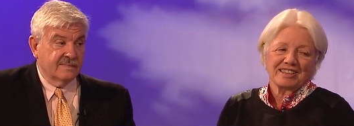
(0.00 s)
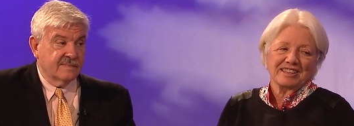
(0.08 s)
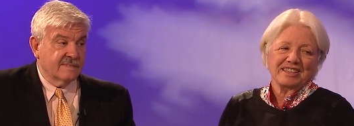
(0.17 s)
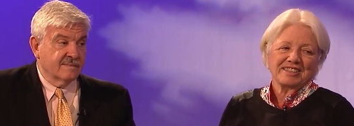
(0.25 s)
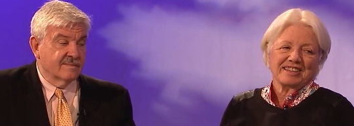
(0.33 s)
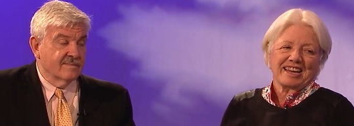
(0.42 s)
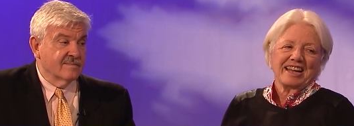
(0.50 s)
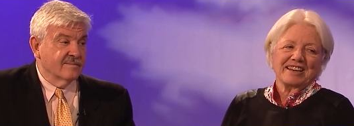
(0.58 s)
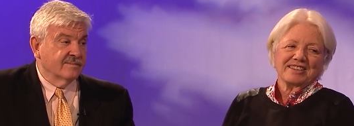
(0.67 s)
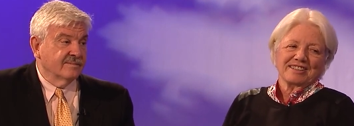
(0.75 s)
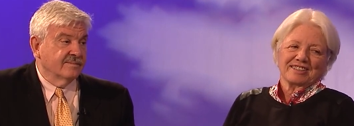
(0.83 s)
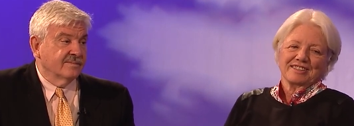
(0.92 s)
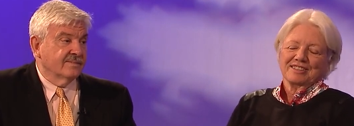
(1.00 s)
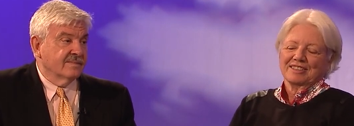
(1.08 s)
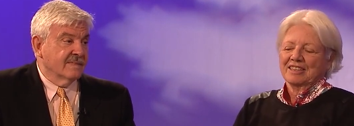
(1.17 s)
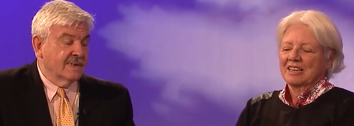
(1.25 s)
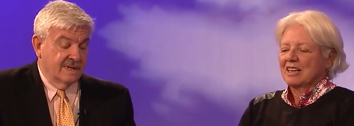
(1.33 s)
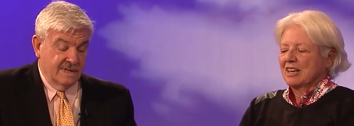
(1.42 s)
Speaker 1: in these
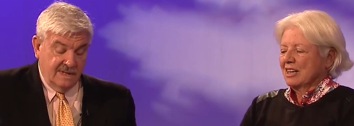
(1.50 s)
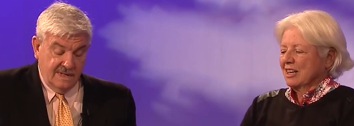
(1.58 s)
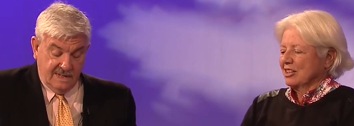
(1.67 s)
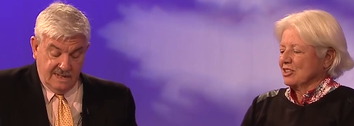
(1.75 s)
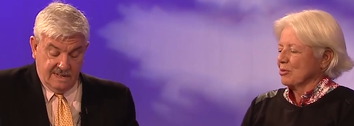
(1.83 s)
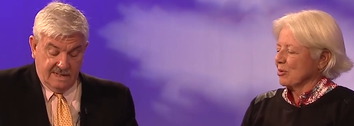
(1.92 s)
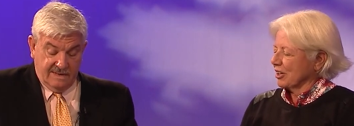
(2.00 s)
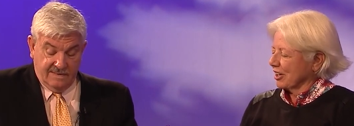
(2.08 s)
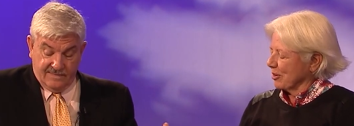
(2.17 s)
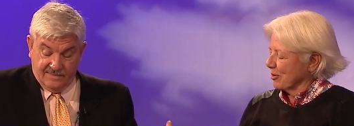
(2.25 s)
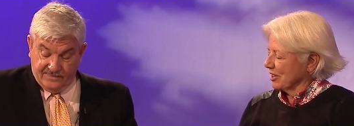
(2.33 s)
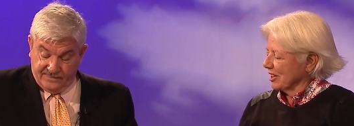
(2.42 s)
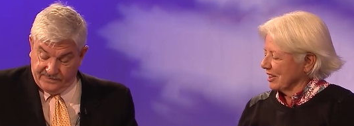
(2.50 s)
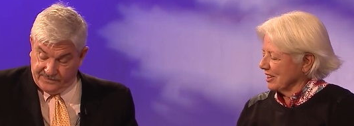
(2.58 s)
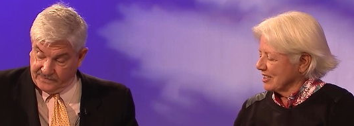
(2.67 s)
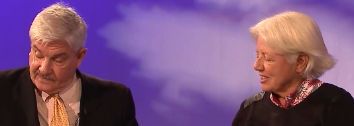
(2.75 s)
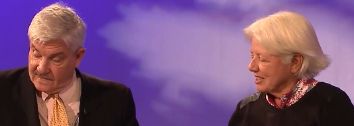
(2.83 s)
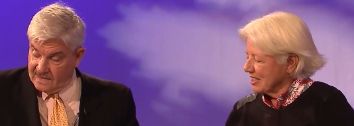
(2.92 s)
cases. Do you want to go into any
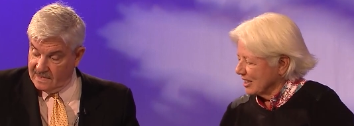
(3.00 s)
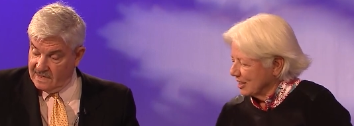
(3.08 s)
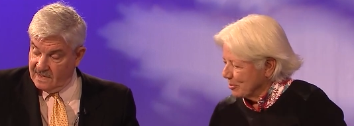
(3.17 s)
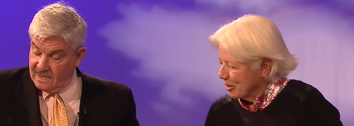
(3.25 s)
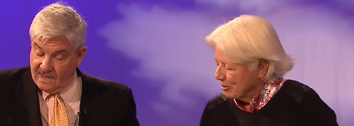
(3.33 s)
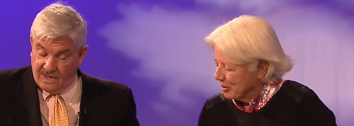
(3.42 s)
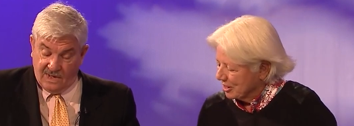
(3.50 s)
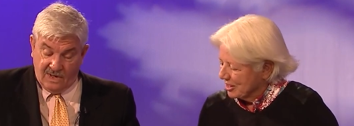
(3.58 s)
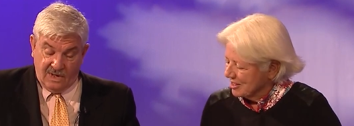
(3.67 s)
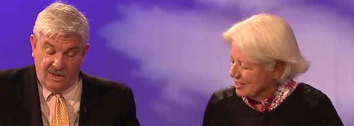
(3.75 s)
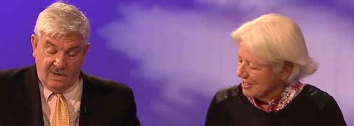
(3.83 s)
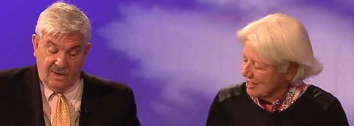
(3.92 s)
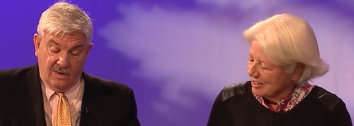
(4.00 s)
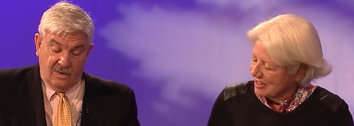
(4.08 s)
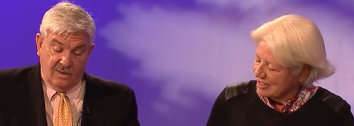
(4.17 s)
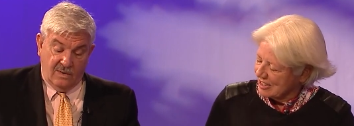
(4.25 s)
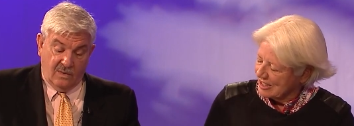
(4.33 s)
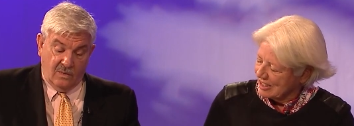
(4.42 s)
detail about what this
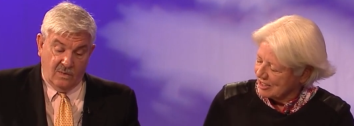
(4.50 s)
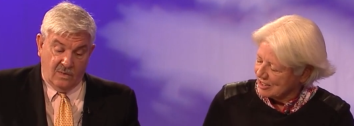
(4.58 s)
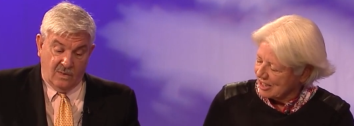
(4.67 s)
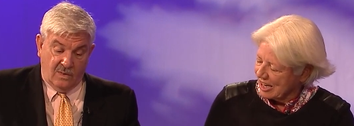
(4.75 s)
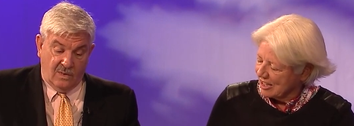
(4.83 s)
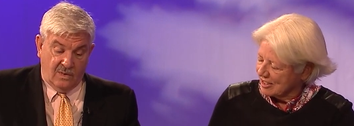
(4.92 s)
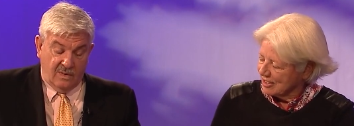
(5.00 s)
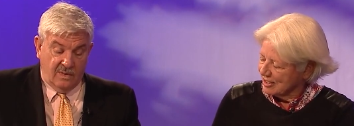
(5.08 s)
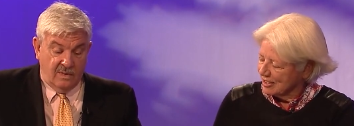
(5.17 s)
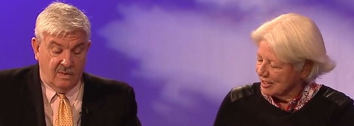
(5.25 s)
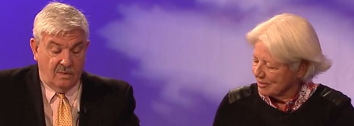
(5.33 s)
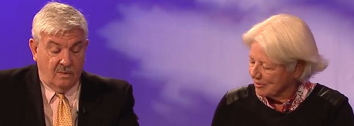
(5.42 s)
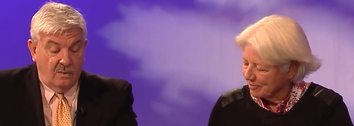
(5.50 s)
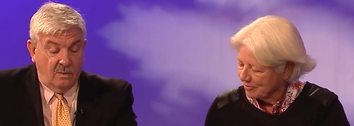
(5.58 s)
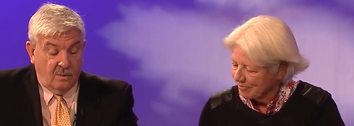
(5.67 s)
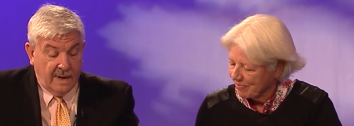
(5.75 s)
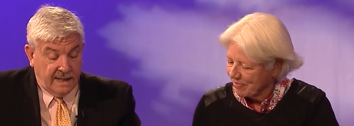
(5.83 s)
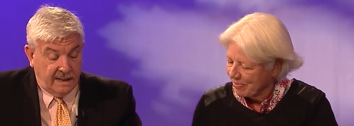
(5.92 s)
is in these cases?
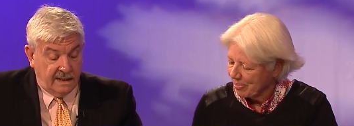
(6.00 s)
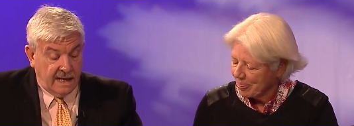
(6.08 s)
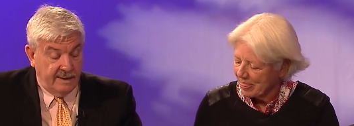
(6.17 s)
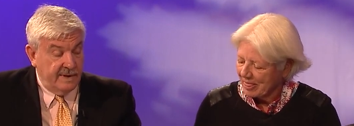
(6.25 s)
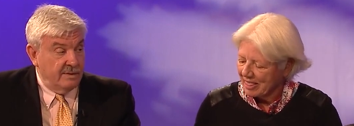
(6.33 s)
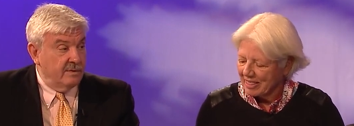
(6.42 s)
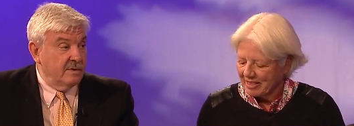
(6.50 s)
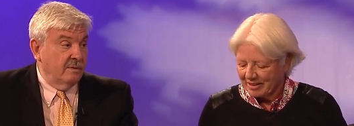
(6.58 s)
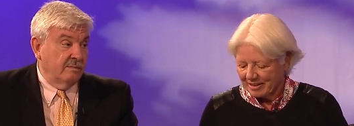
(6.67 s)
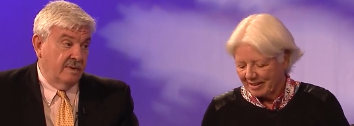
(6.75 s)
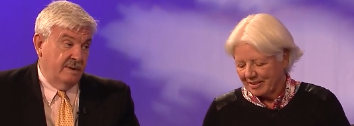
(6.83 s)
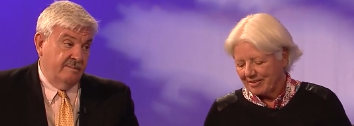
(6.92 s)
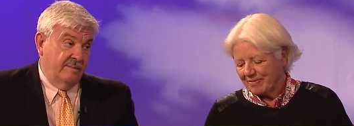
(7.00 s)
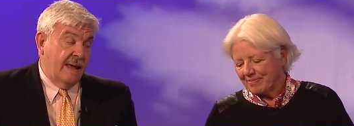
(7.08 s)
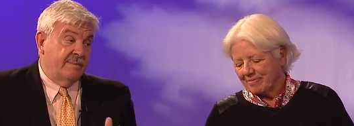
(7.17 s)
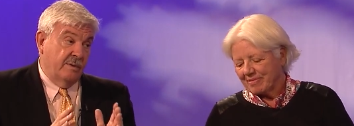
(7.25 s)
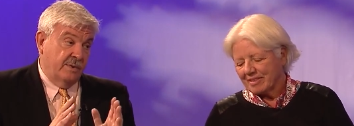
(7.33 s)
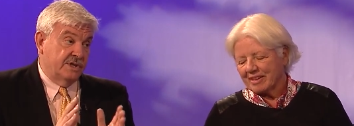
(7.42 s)
Speaker 2: Well, I mean, you,
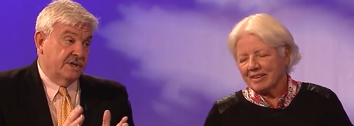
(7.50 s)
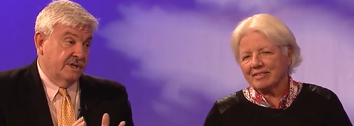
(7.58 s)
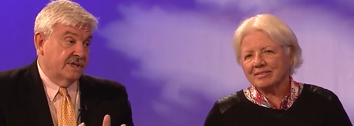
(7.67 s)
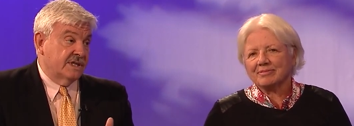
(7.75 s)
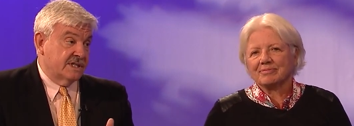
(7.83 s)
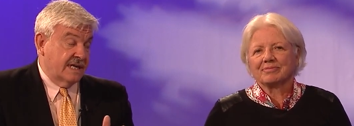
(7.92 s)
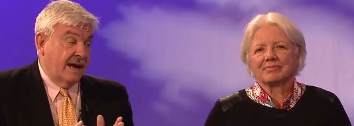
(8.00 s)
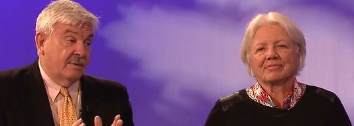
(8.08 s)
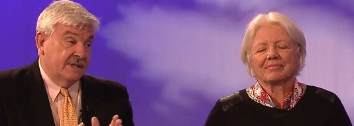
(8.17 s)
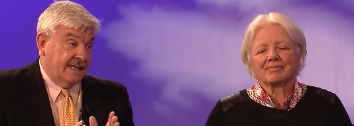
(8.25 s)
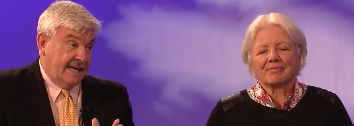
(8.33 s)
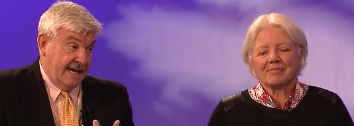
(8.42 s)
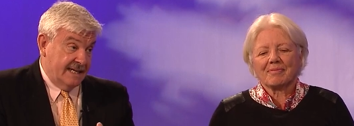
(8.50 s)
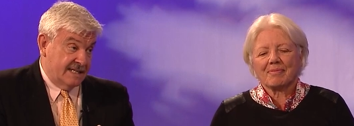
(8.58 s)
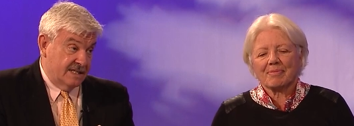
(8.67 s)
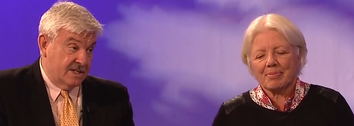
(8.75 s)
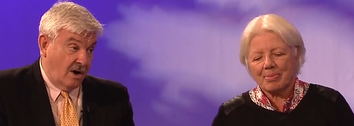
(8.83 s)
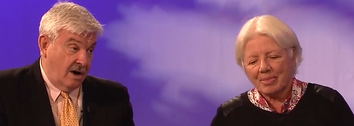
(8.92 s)
maybe we should just say what the
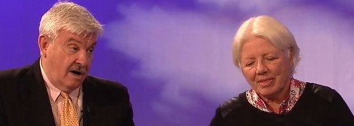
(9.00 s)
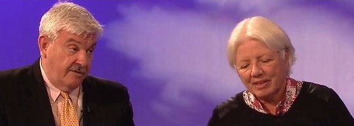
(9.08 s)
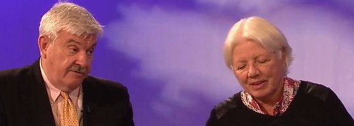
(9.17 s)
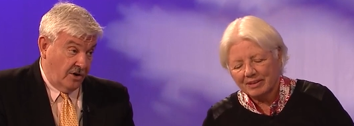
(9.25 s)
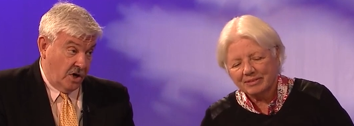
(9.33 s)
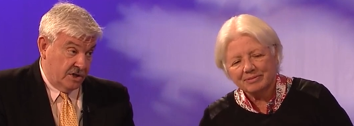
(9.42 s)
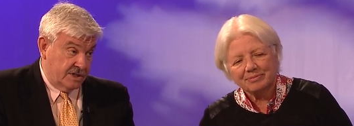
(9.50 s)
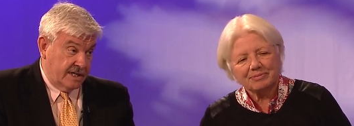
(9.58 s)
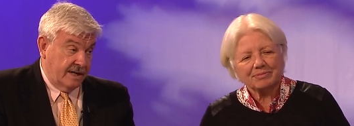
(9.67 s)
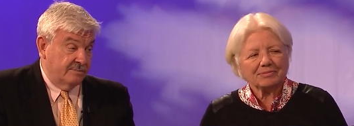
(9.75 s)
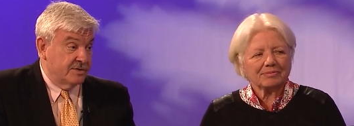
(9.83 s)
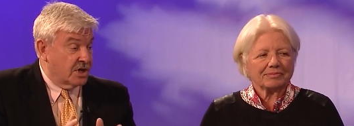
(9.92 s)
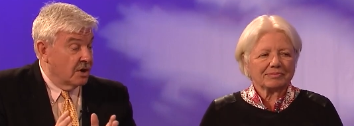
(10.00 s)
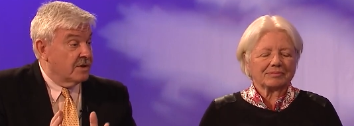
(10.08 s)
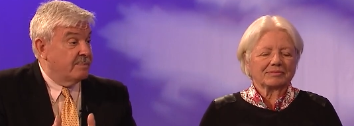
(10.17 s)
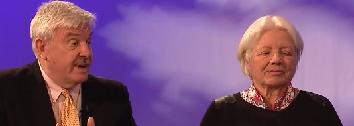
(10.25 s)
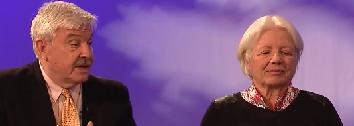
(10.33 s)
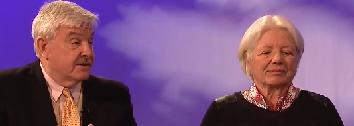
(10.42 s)
cases are first and show
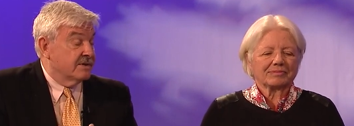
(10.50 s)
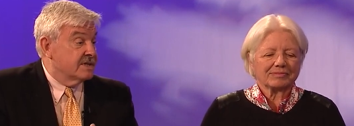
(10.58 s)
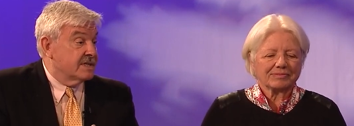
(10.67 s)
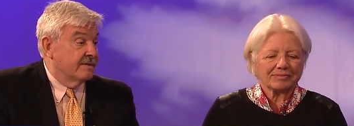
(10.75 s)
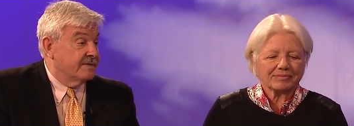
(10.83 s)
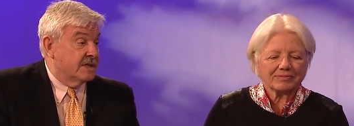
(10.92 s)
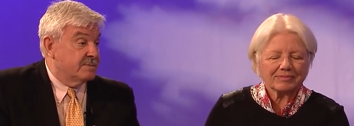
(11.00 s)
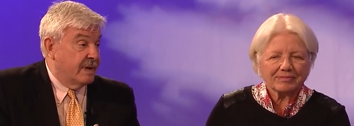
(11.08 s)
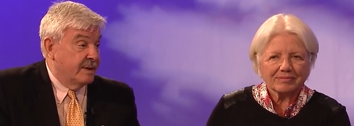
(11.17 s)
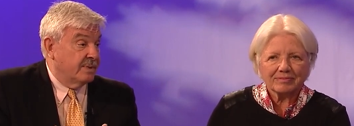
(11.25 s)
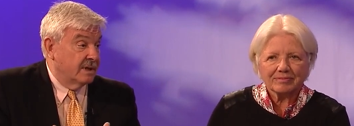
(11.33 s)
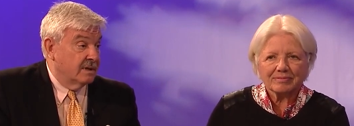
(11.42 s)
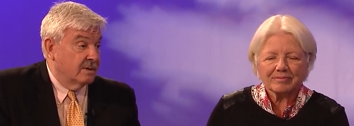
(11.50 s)
the pictures of these people